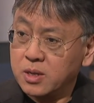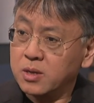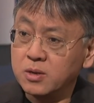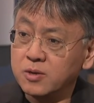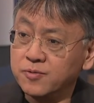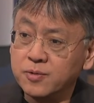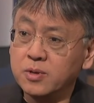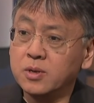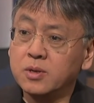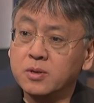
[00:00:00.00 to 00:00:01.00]
a lot of
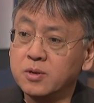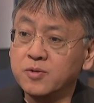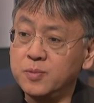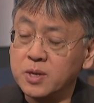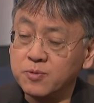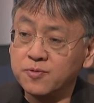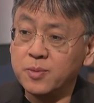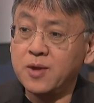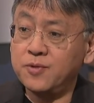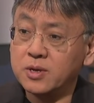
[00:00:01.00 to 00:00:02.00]
a lot of people
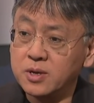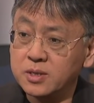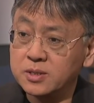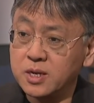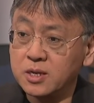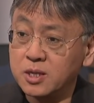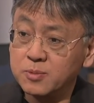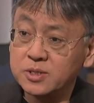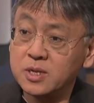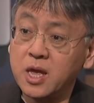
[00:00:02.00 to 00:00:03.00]
from Africa and selling
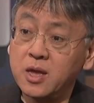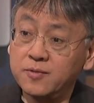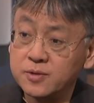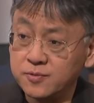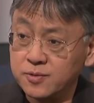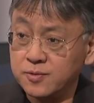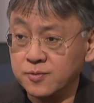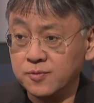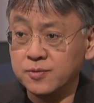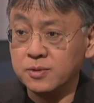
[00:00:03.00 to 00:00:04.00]
them as slaves
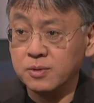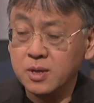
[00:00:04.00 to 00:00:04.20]
for, for,